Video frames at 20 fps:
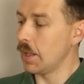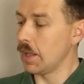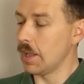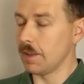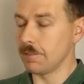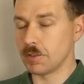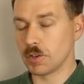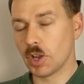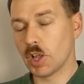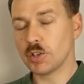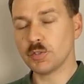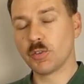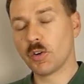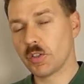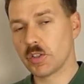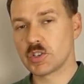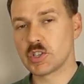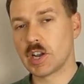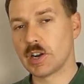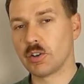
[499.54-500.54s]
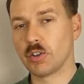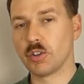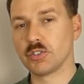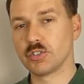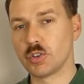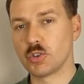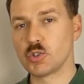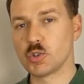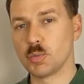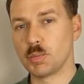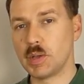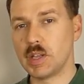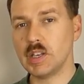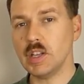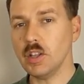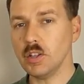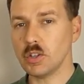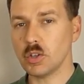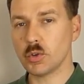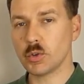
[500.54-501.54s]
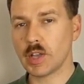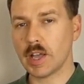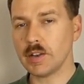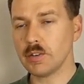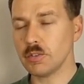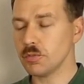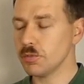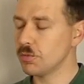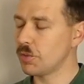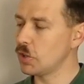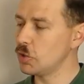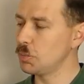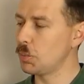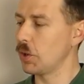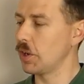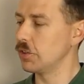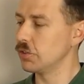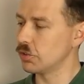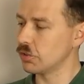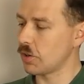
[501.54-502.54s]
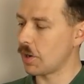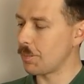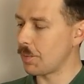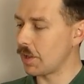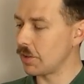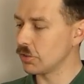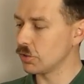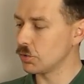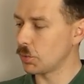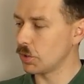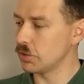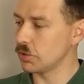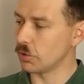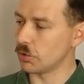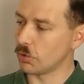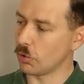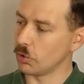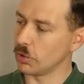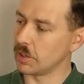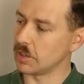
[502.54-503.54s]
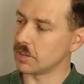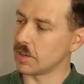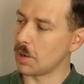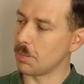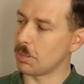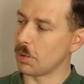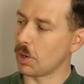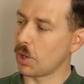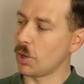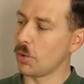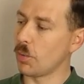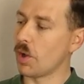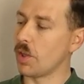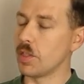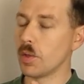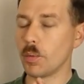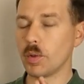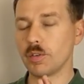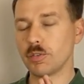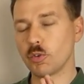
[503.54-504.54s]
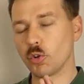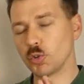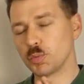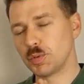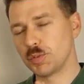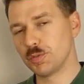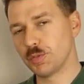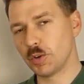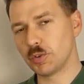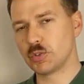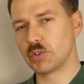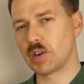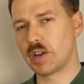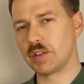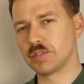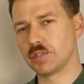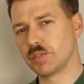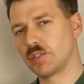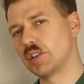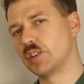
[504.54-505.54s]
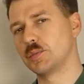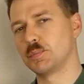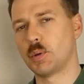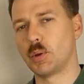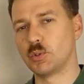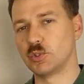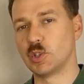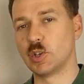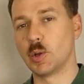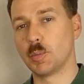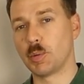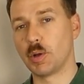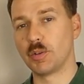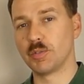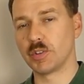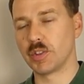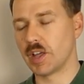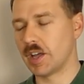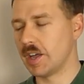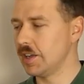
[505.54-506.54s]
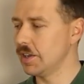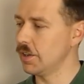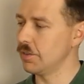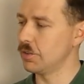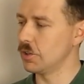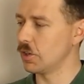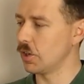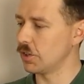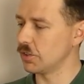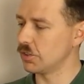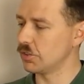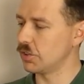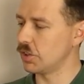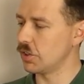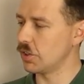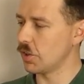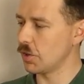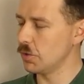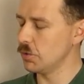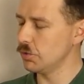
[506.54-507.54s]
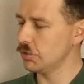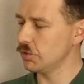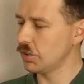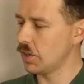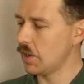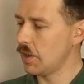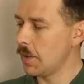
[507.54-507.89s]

If you'd like to follow the channel on social media, you can. Facebook, Instagram and Twitter are all linked down below, and there will of course be photographs of this posted up over there if you'd like to see those.